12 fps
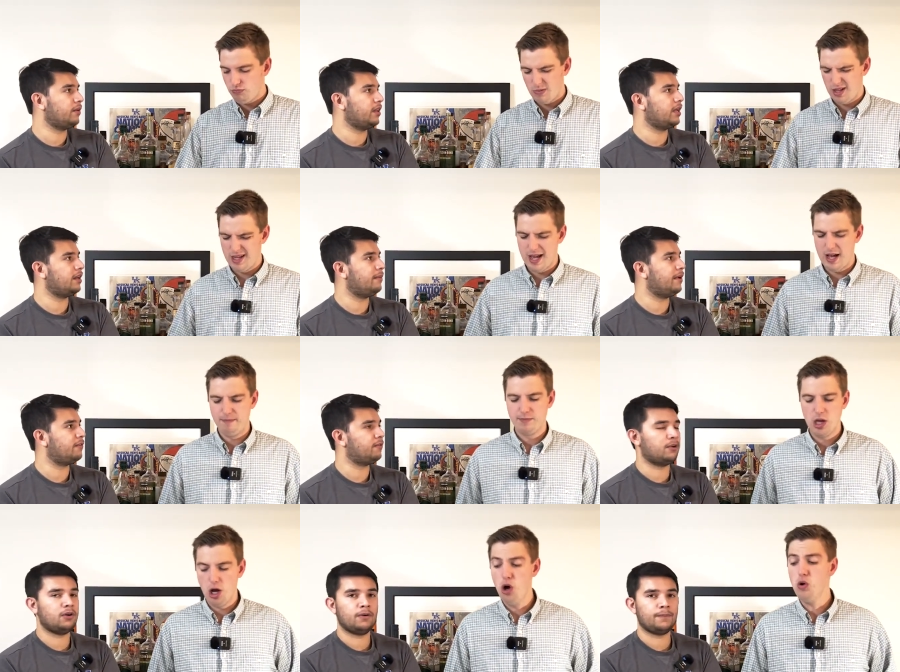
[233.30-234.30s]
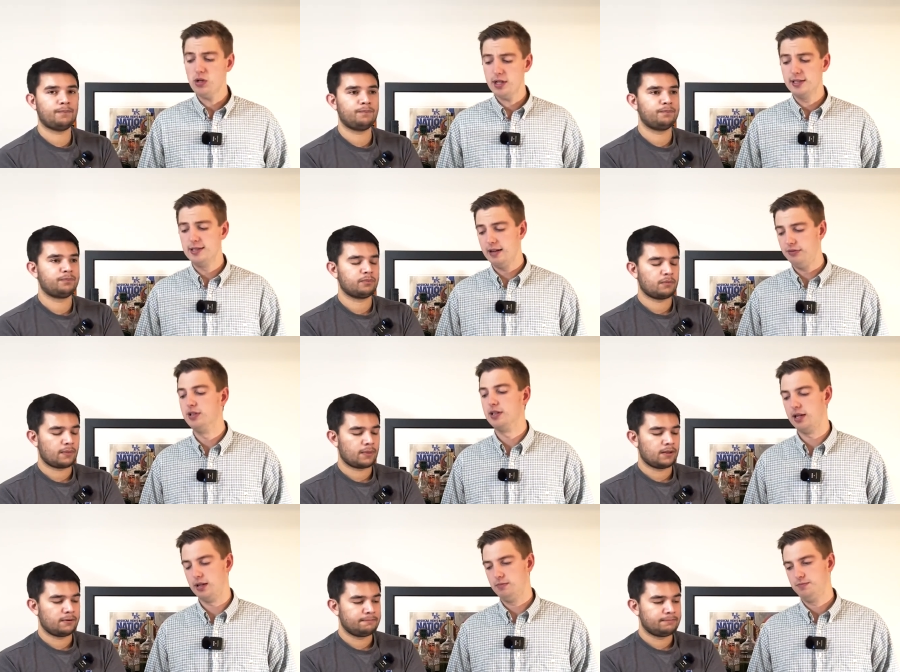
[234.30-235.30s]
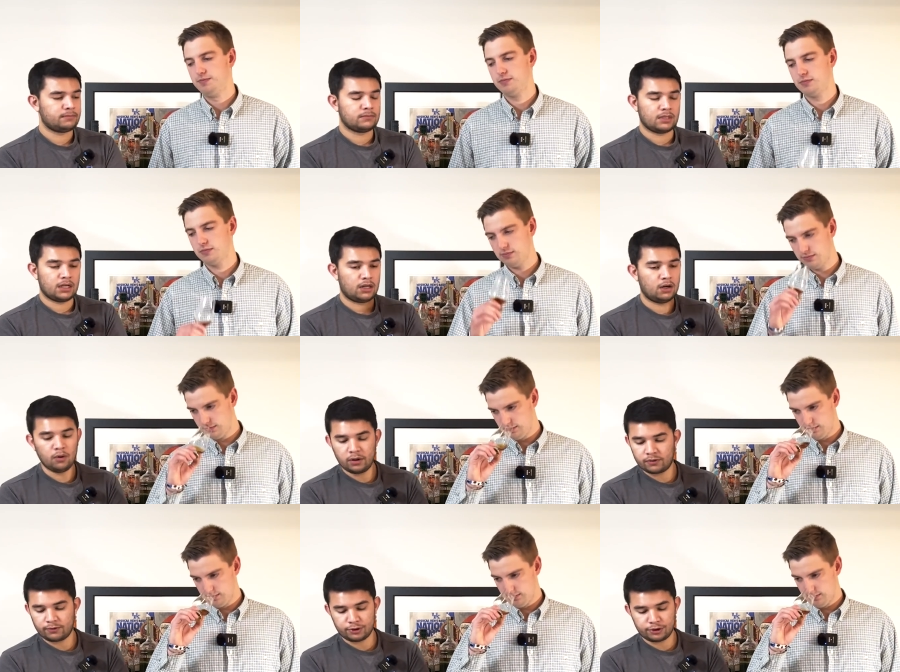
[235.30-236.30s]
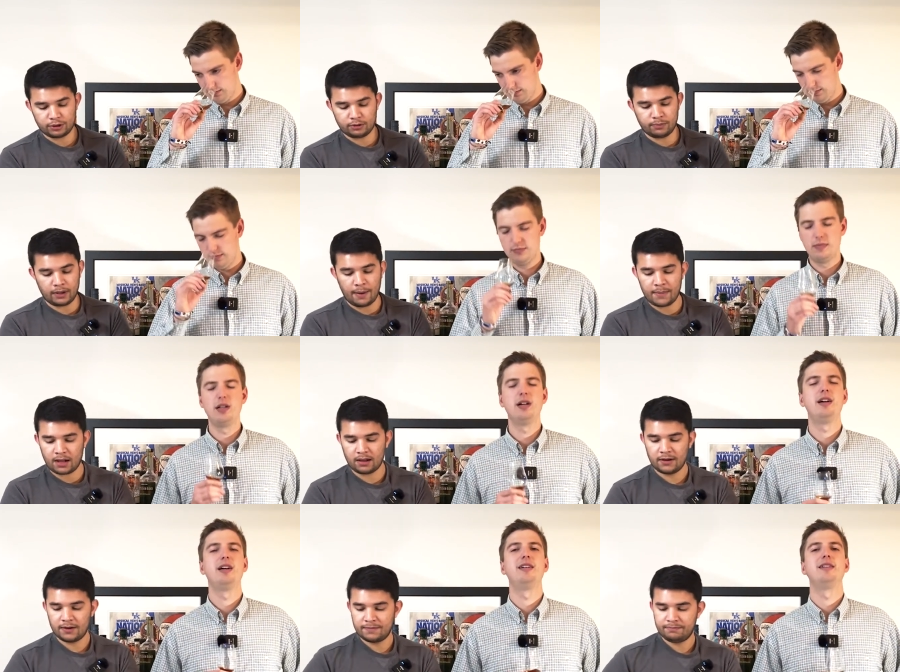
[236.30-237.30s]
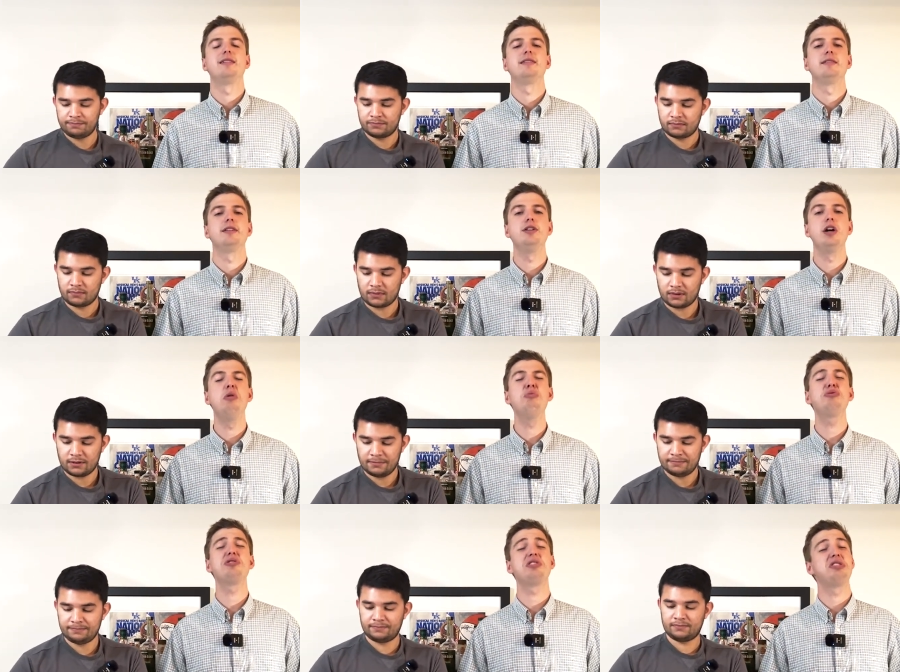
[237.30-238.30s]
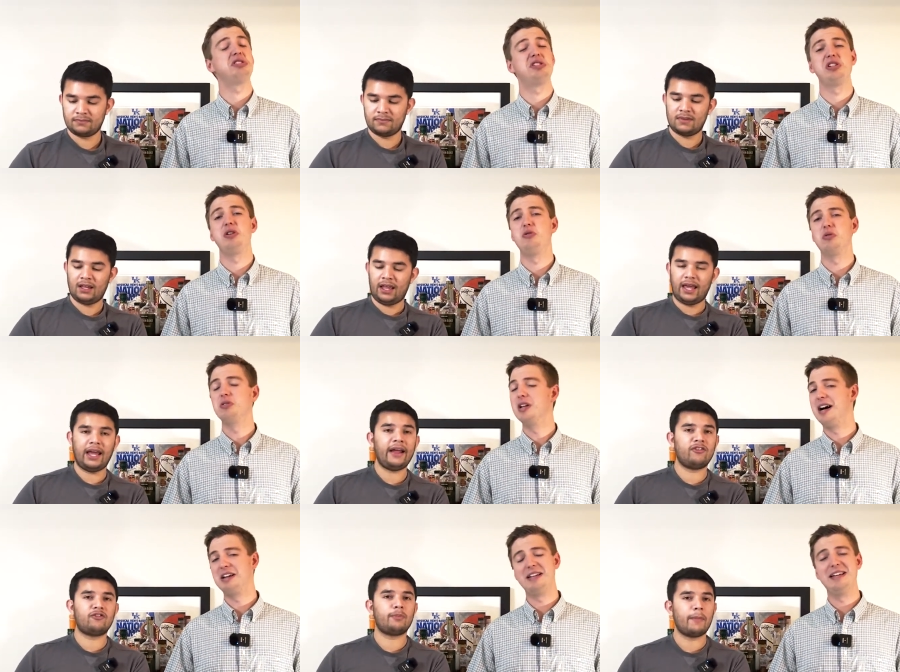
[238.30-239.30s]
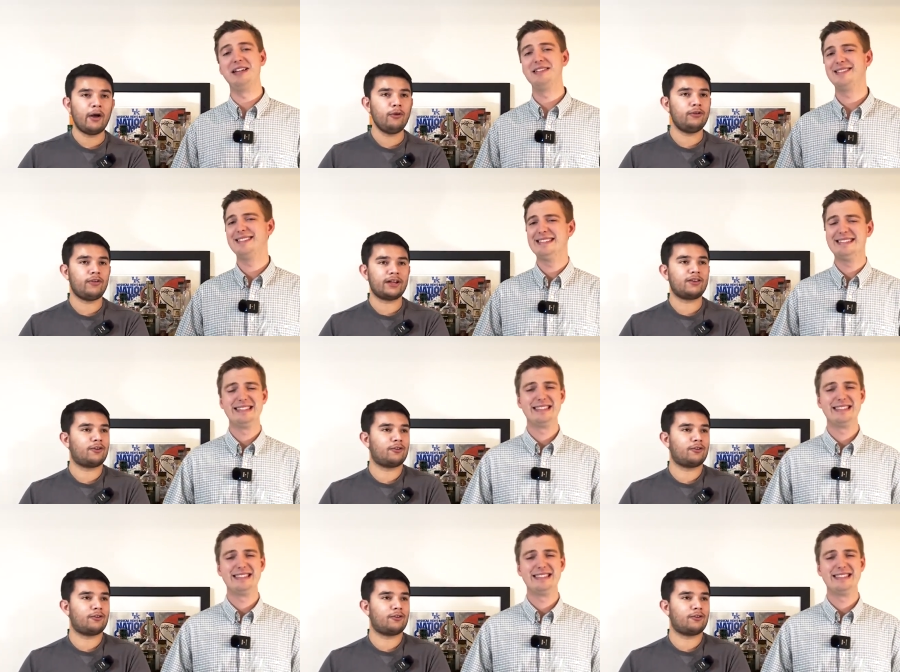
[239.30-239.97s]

Speaker 1: really get yeah. a mouthfeel at all. Oak is definitely
Speaker 2: there. Oak is for sure, but I mean,
Speaker 1: the nose is just so.
Speaker 2: It smells like the